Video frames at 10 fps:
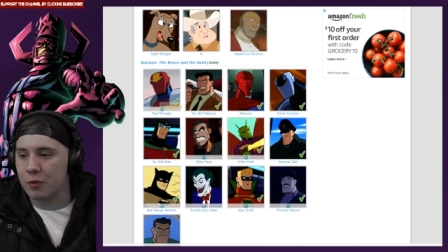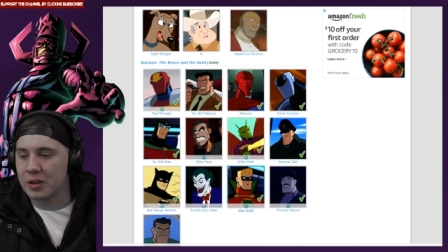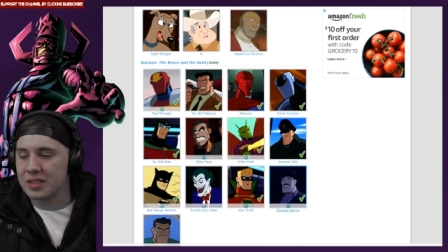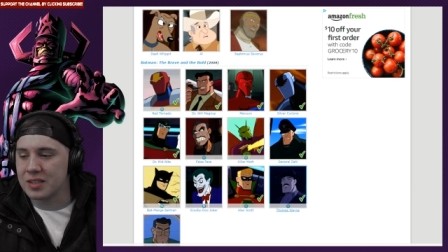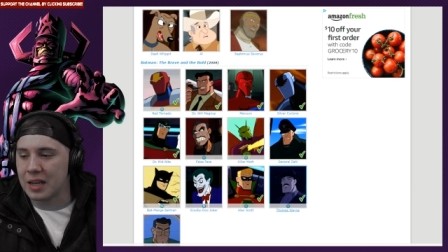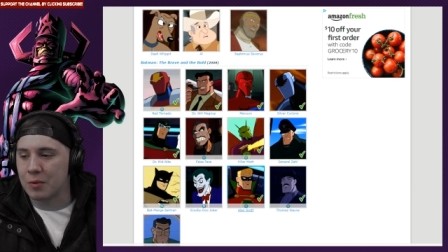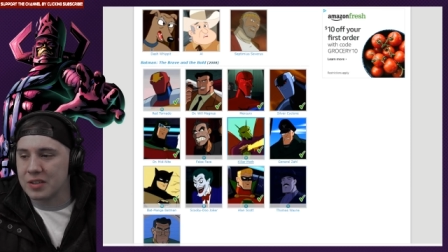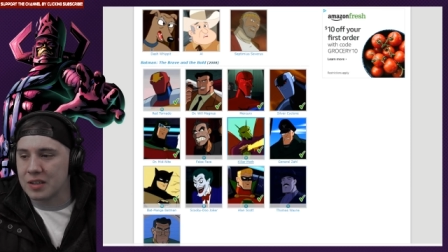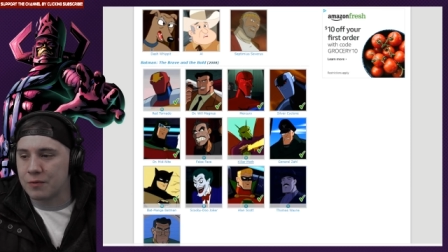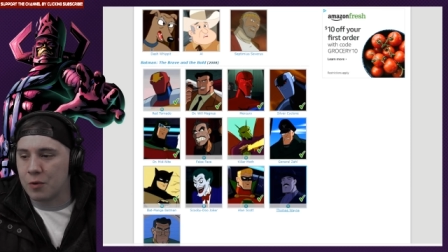and he voices like,
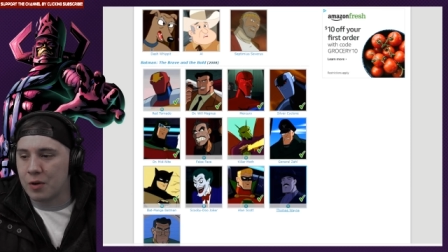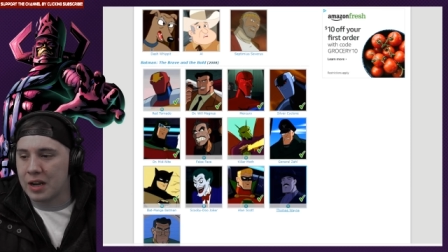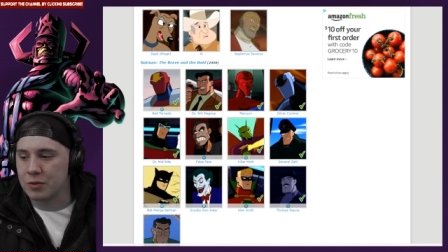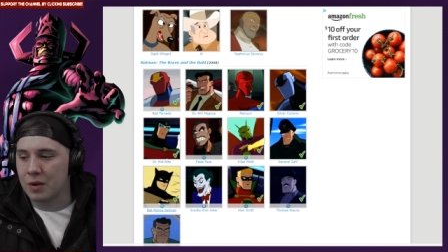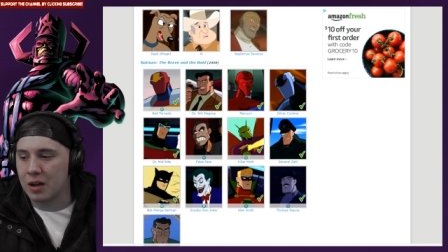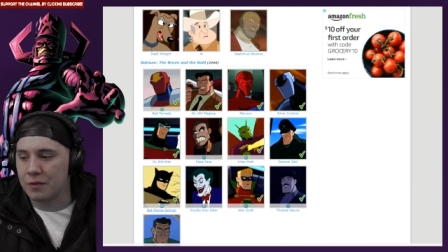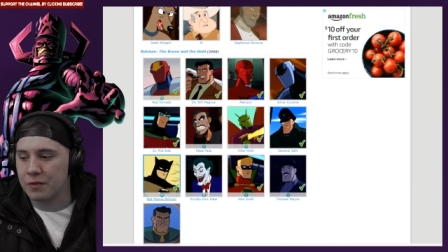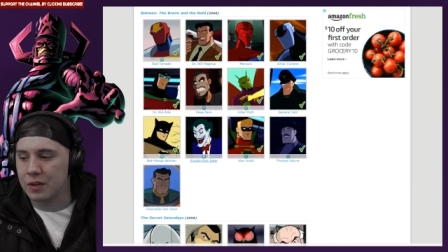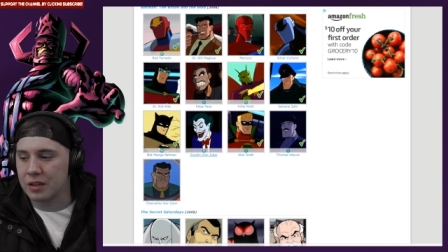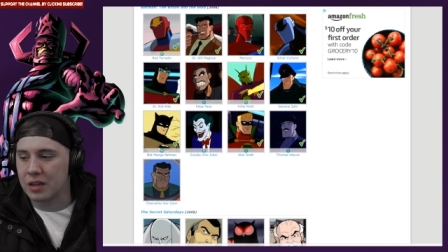what is it, 4, 8,
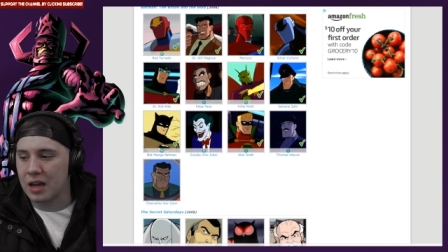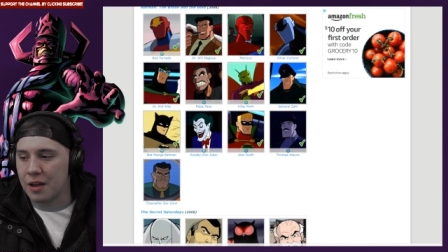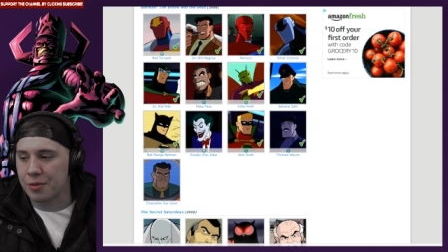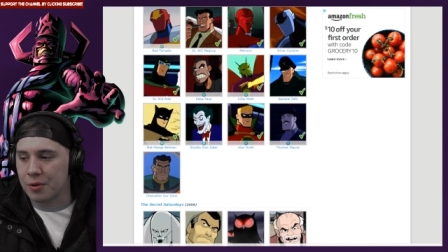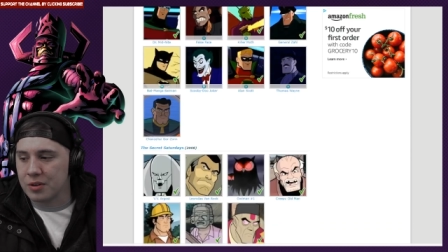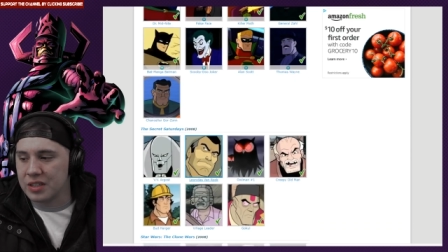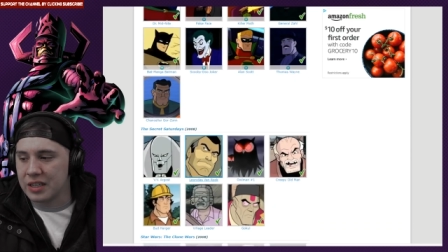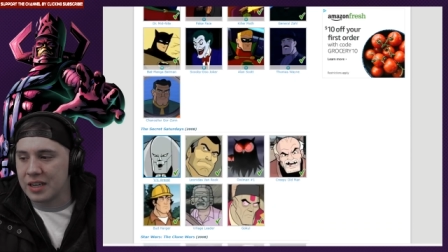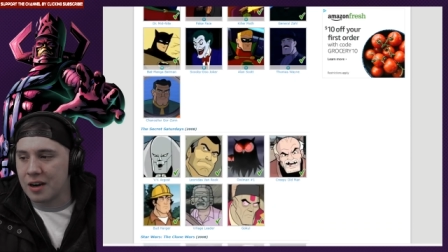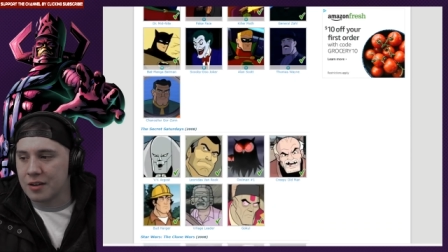12, uh,
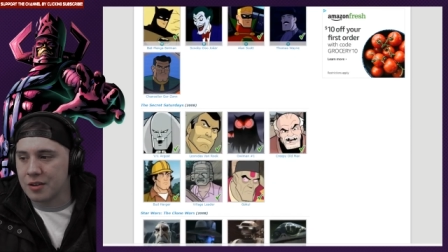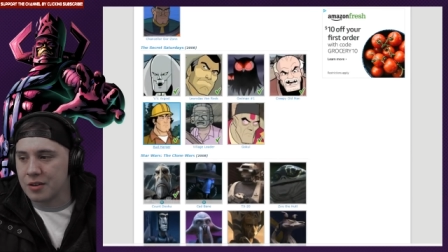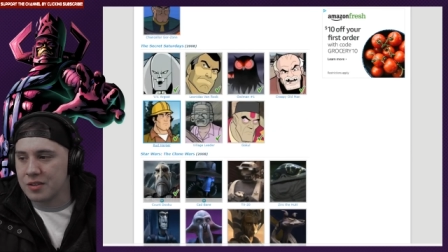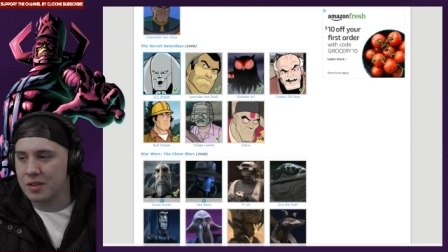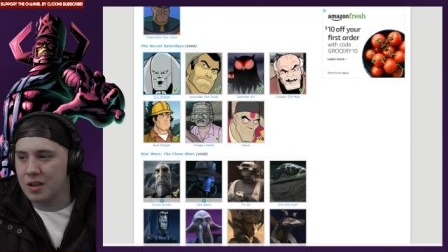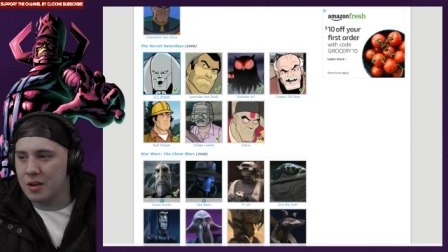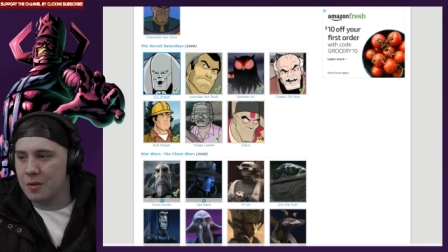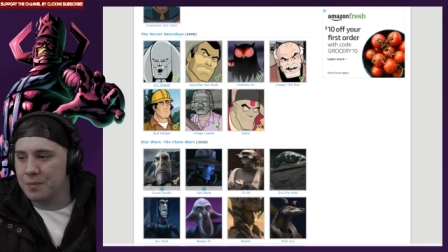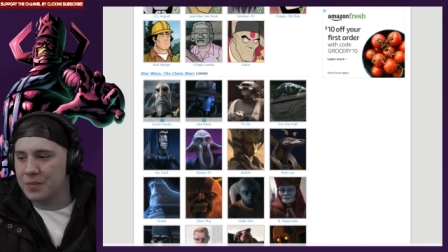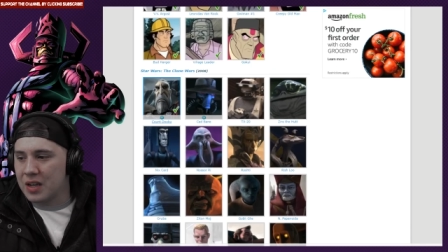13 characters.
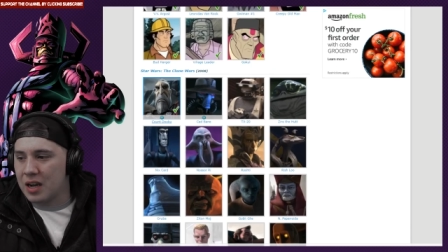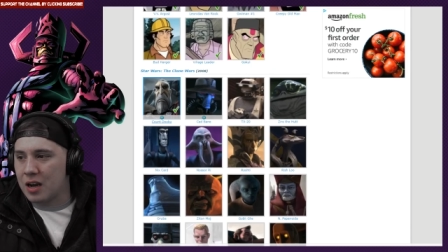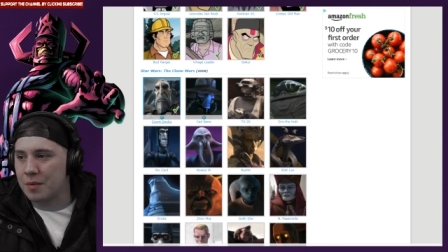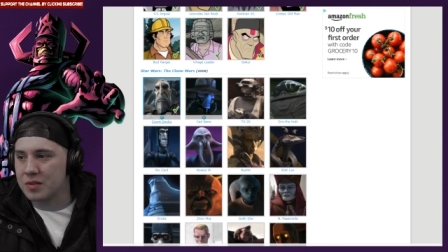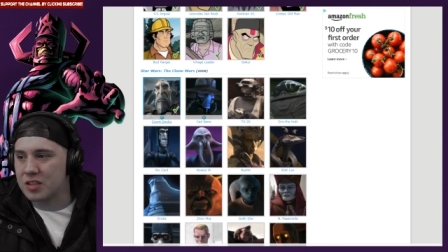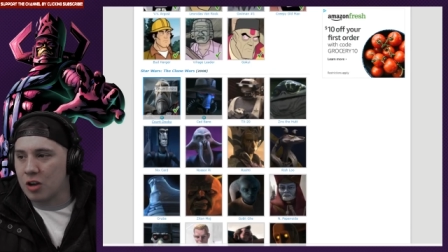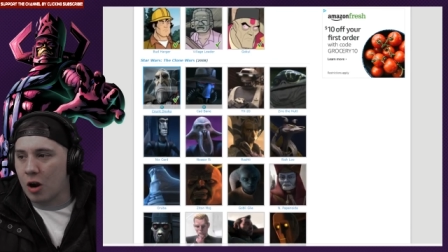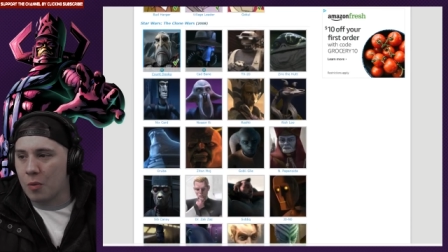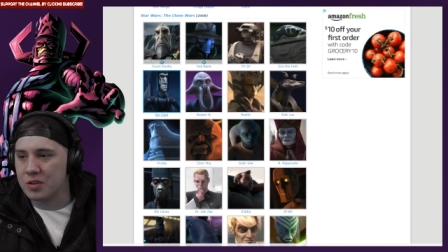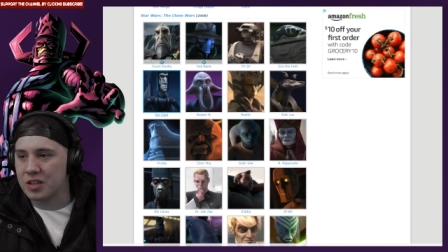Um,
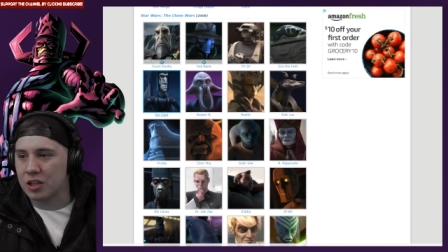Star Wars